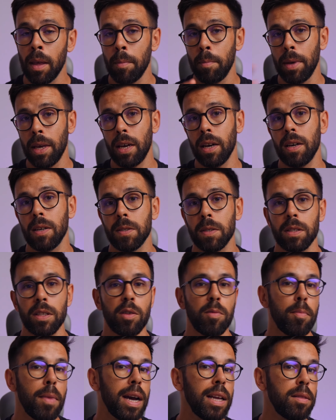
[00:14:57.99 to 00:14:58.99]
Because
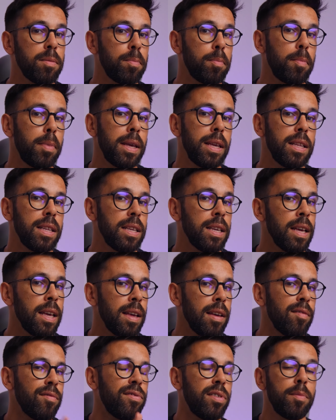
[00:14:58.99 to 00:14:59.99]
you might be
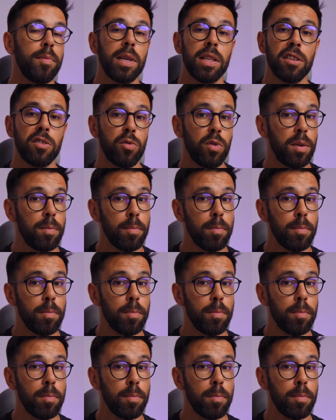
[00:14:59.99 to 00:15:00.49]
familiar with